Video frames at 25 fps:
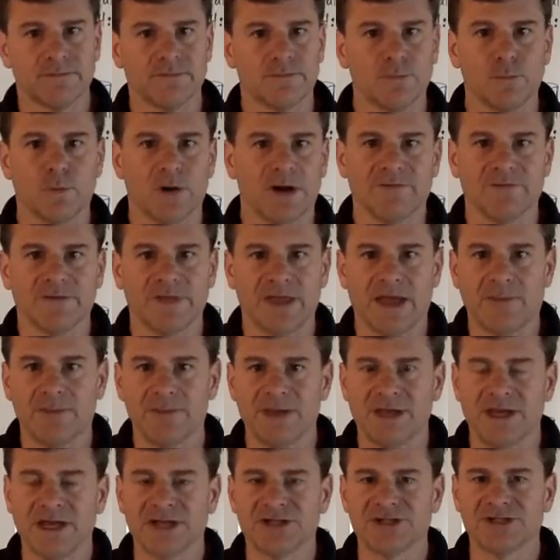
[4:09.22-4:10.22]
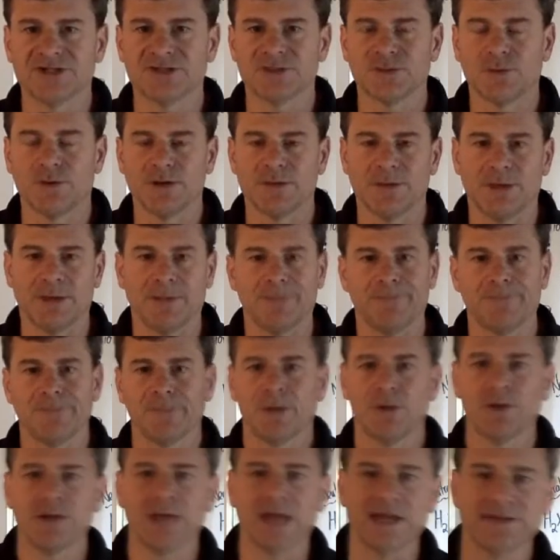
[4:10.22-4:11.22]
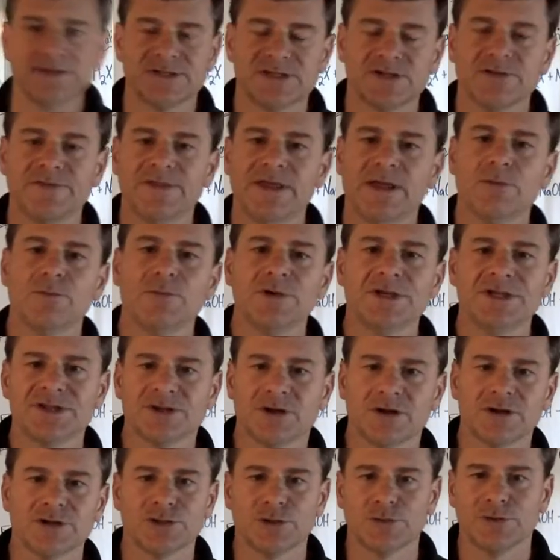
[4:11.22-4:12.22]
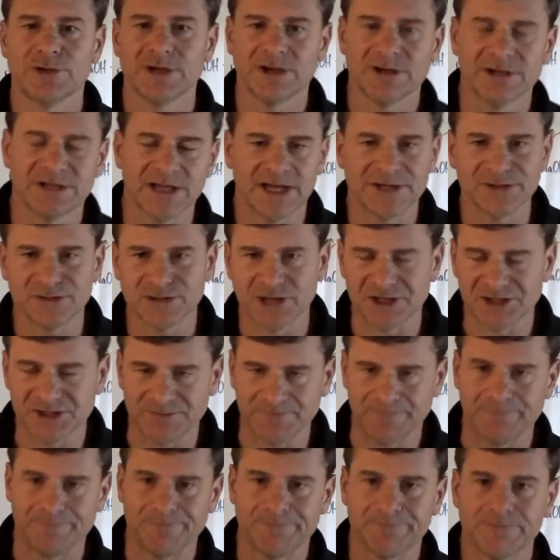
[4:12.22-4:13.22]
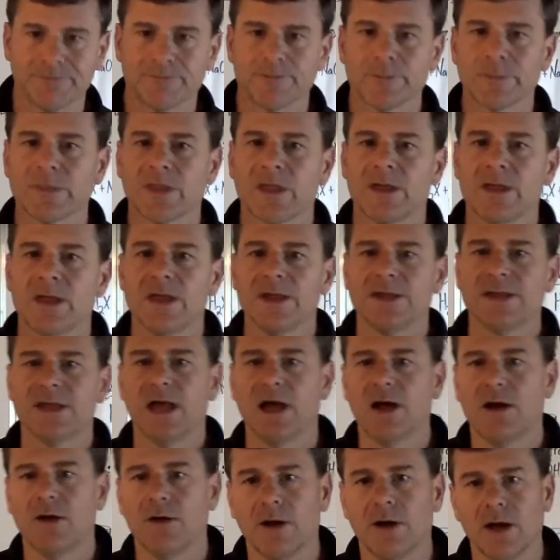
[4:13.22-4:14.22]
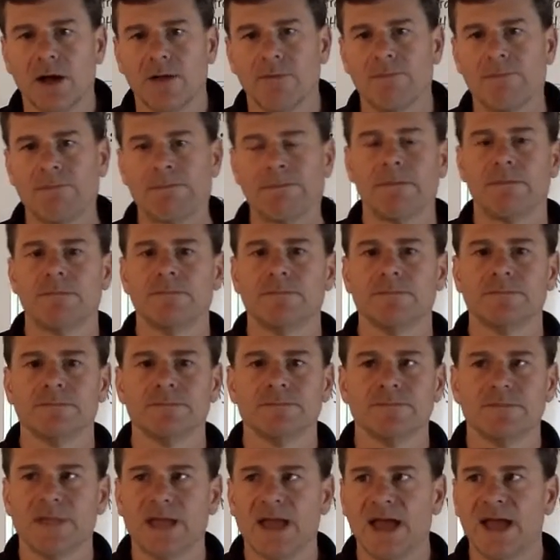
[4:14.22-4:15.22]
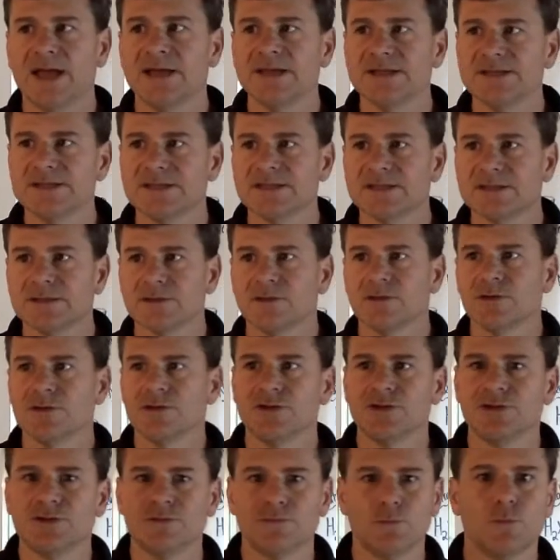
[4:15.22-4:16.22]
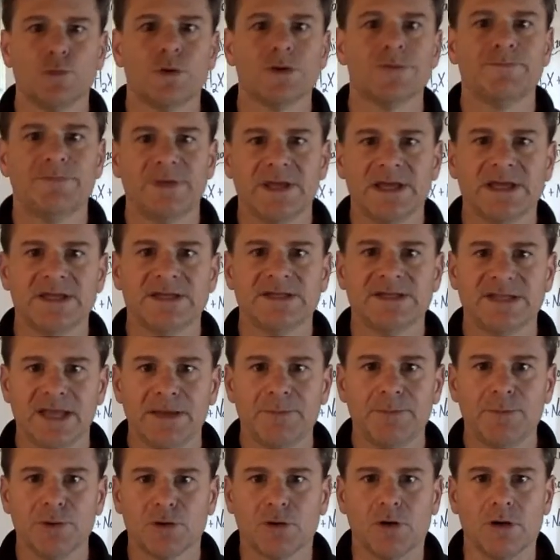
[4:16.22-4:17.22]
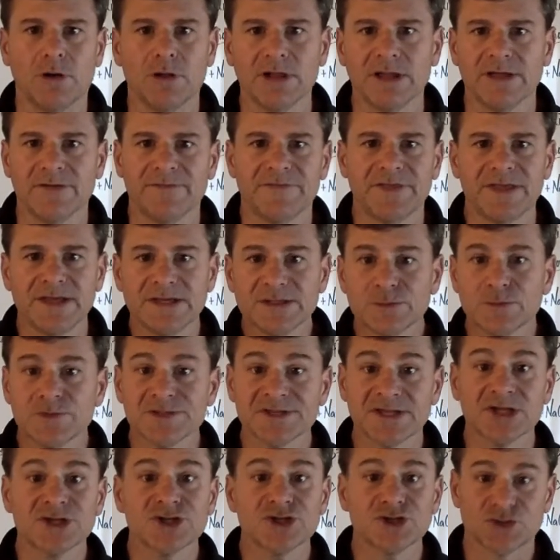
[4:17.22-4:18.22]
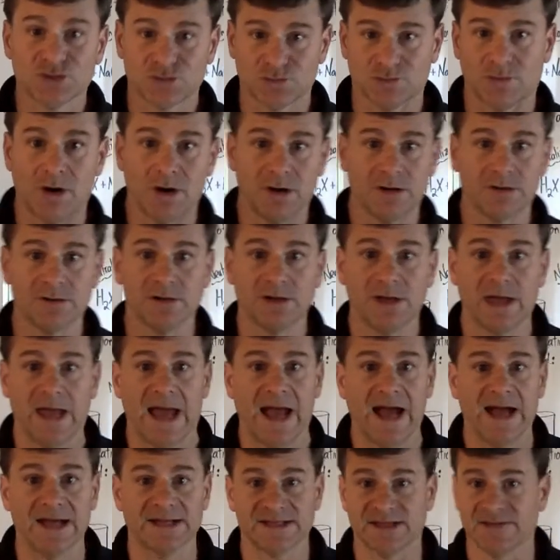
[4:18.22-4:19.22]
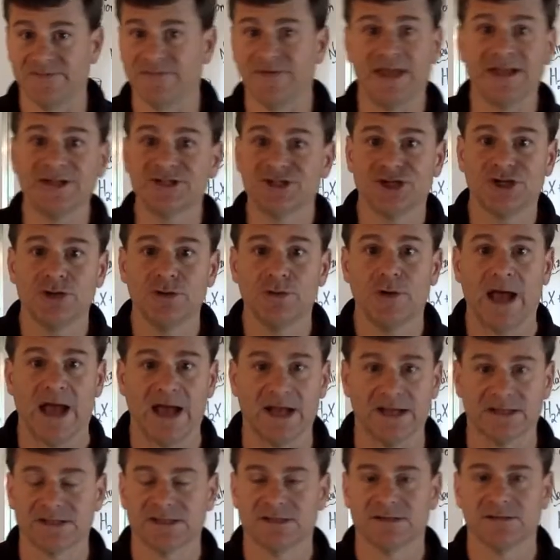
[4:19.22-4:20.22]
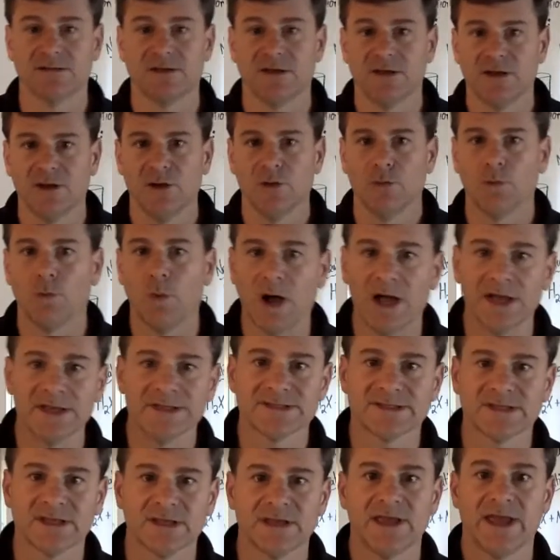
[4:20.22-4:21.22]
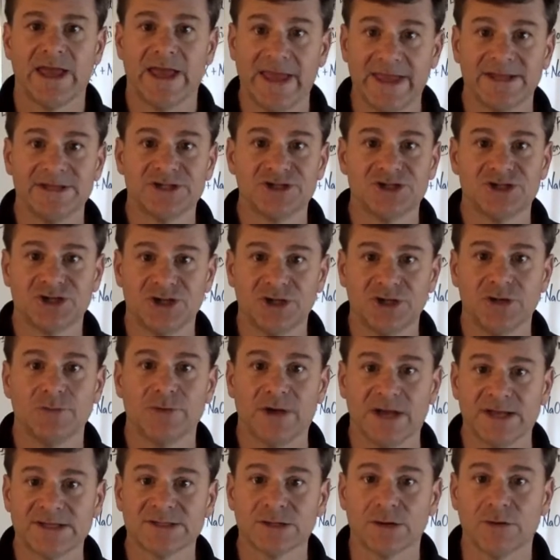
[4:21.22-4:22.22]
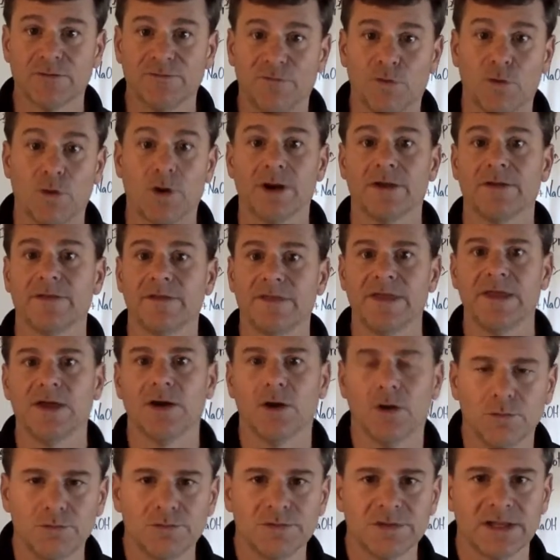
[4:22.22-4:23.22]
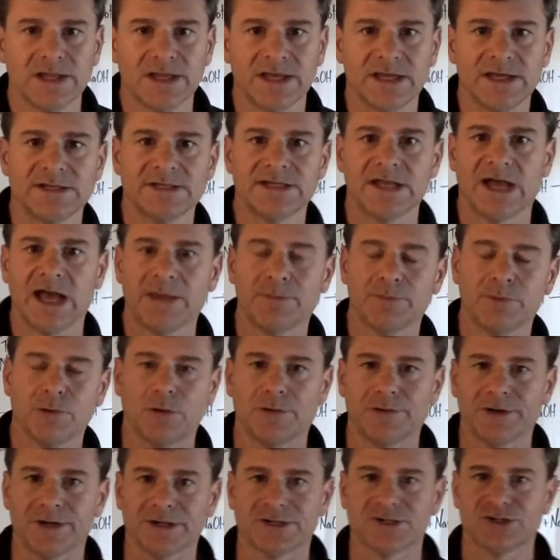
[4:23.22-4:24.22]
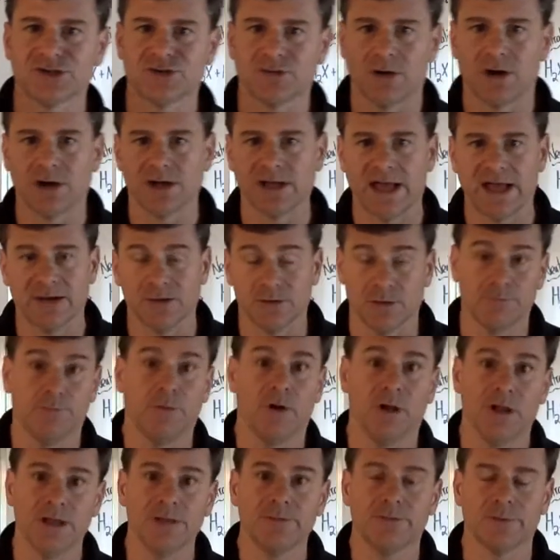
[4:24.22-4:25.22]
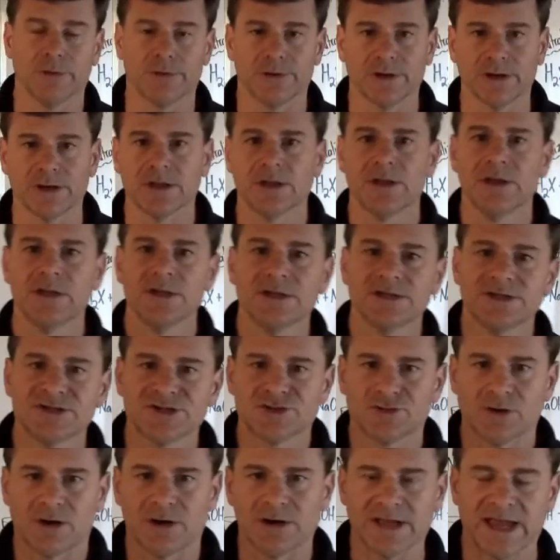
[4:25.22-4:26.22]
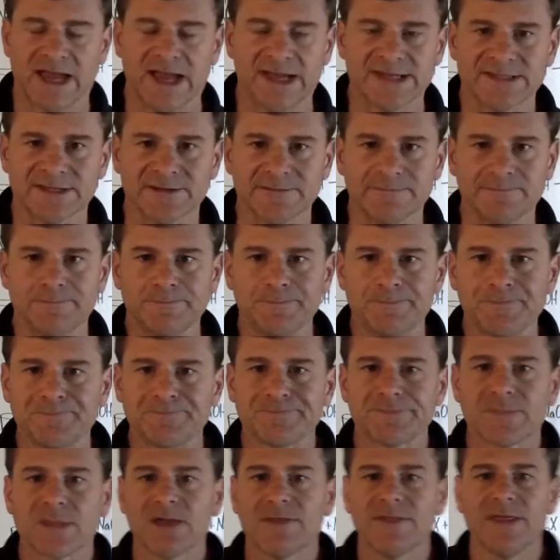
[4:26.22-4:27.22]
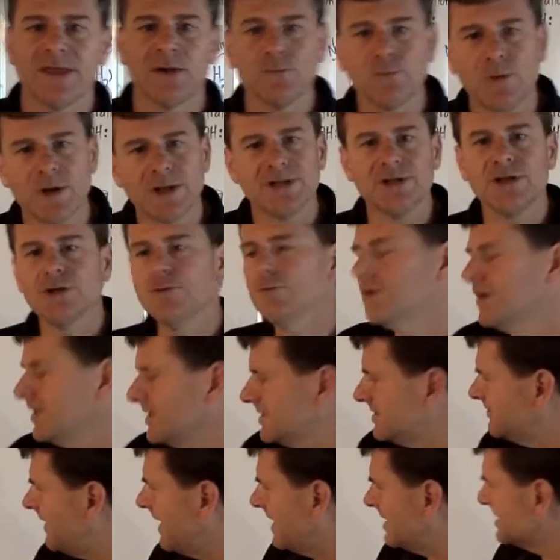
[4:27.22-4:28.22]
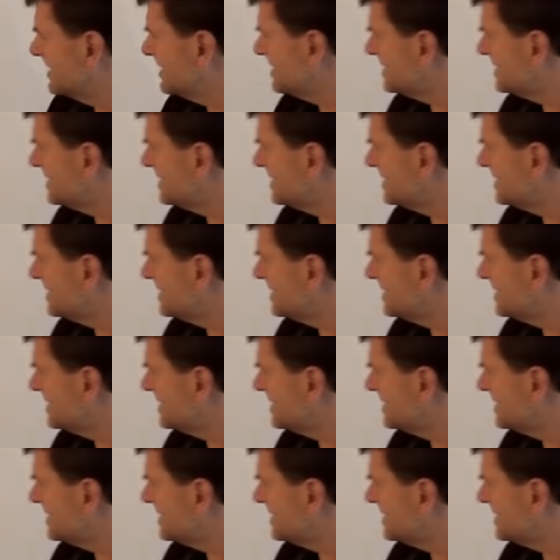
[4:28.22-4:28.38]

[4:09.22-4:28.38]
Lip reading: whatever that pH is going to be. Okay, so then we start doing our titration. Now, as would be typical, if this was a strong acid, if H2X was H2SO4, the only diprotic strong or polyprotic strong acid, then what you would expect to